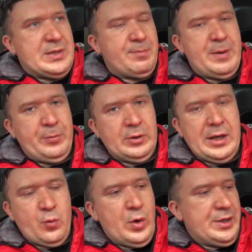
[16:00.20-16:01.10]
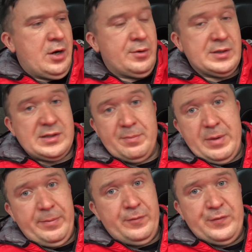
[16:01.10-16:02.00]
people like 1 hour, and some
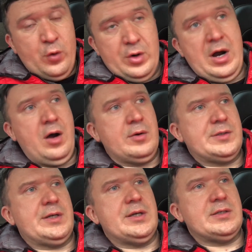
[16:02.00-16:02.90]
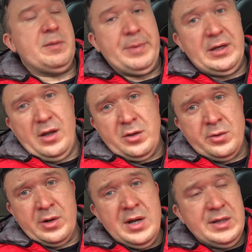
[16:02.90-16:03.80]
people 4 hours, I guess, depending on
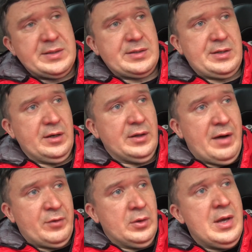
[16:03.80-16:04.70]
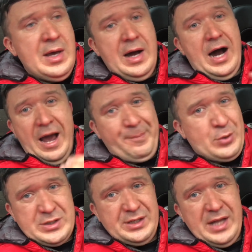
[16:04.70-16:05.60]
your skill level. I
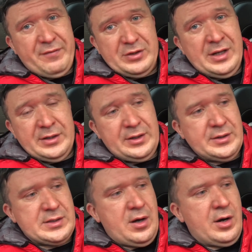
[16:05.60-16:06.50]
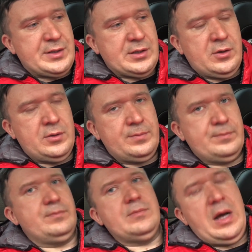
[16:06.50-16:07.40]
personally never done it on this car, so
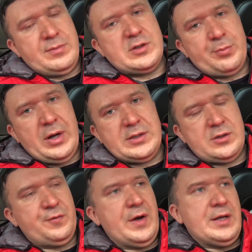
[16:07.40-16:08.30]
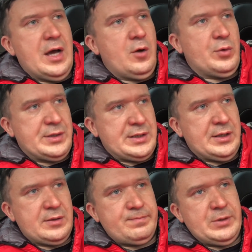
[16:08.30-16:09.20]
I'm surprised to find out what it's
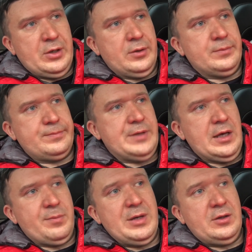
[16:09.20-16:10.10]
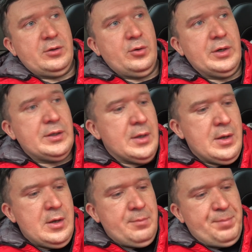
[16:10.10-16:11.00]
gonna, you know, take me to do it.
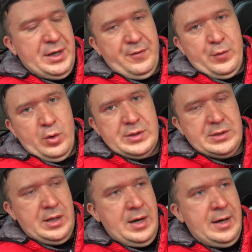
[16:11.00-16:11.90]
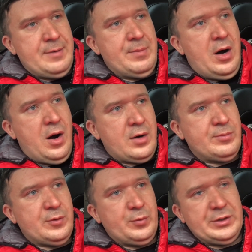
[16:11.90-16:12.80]
But of course, I'm
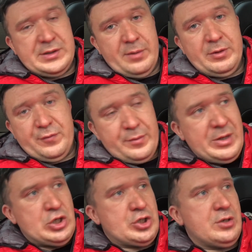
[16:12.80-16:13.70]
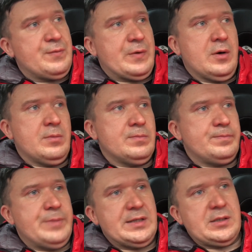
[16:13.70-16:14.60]
armed with some information from
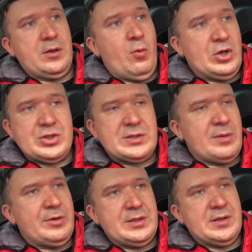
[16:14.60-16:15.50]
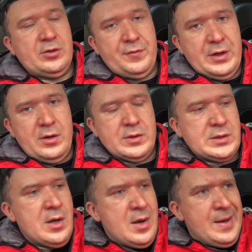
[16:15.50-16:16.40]
basically watching some of these other
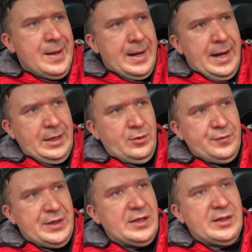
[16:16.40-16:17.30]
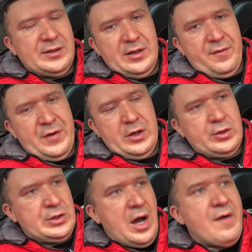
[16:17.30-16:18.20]
videos. I don't think they did a very
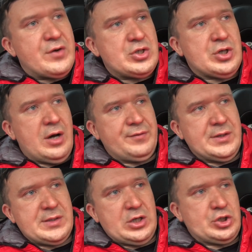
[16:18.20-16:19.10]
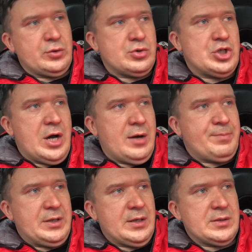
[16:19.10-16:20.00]
good coverage of this actual job,
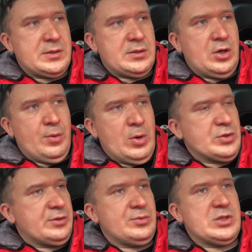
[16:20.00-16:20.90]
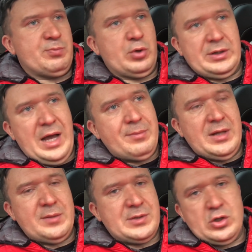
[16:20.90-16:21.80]
because, you know, most of them just put a time
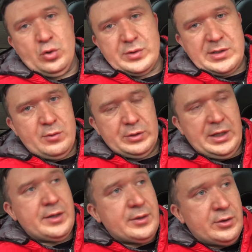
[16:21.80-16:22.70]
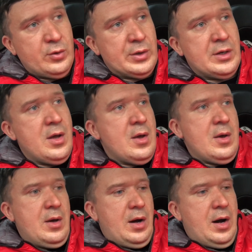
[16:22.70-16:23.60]
lapse and you don't see what the heck they're doing.
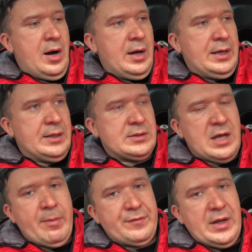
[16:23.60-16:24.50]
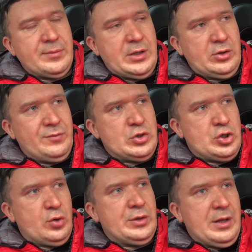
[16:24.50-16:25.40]
And some of them, they don't even
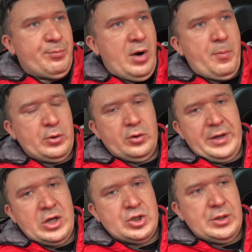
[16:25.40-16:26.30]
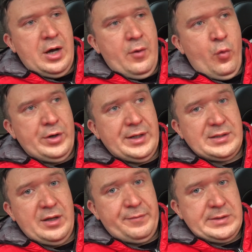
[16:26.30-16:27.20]
show you the proper location of where that
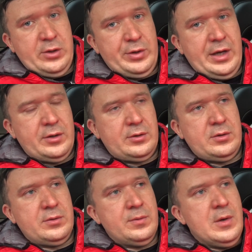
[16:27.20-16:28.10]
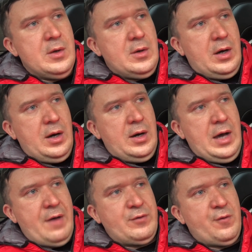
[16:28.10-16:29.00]
stuff is located to
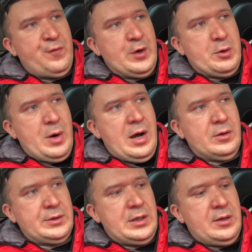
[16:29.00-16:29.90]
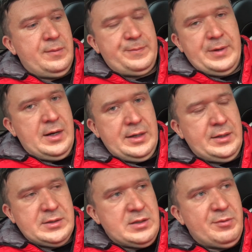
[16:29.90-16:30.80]
have you figure out if it
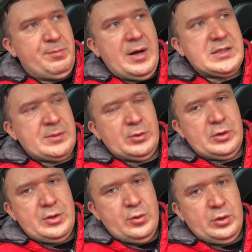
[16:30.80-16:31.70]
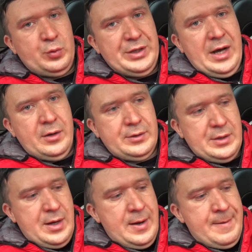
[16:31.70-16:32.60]
is even possible to do it without
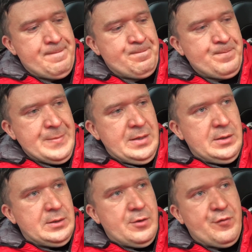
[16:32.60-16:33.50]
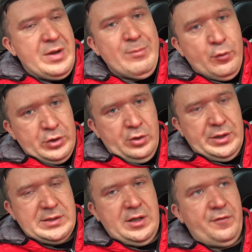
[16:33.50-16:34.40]
removing all
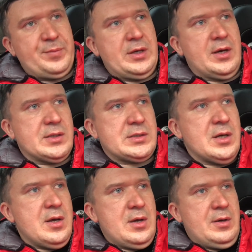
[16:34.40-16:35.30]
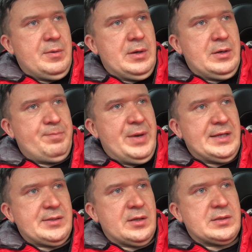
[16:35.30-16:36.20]
that stuff. Because
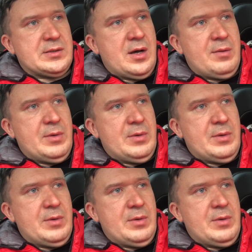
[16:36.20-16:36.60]
based on some